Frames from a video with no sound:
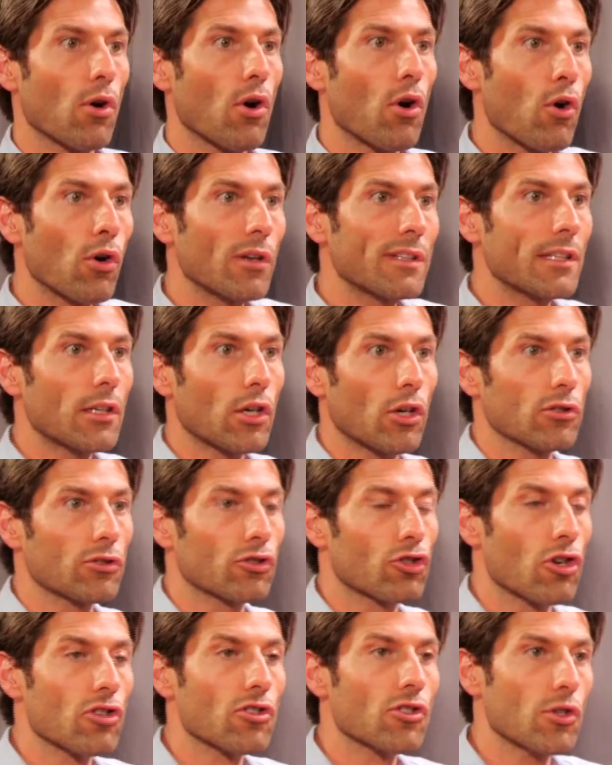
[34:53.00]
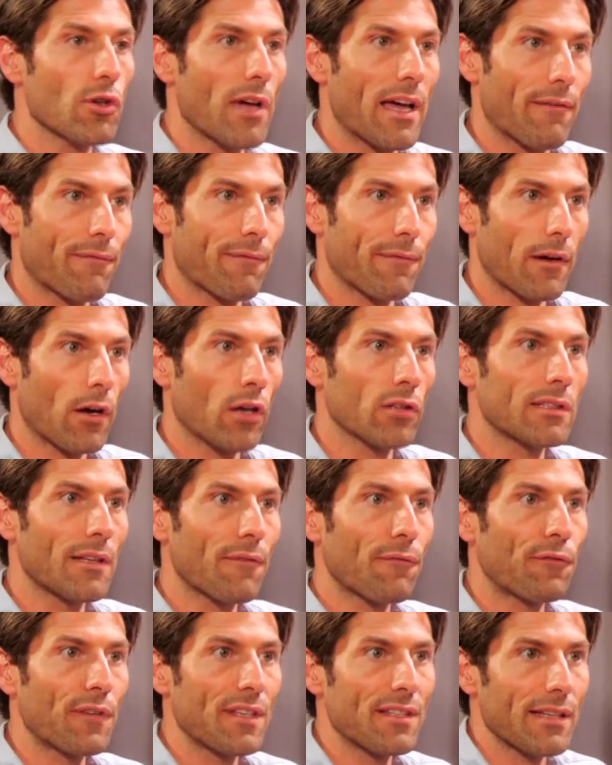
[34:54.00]
all the controls you have on the
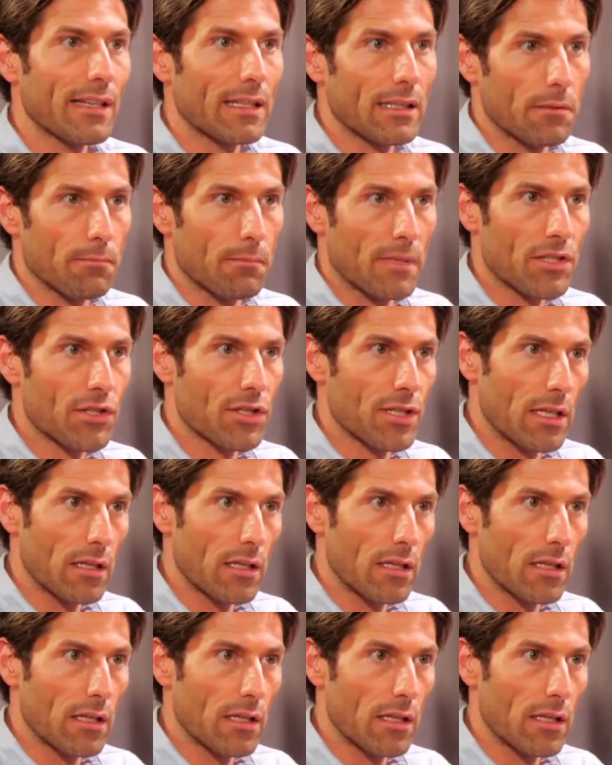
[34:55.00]
physical machine,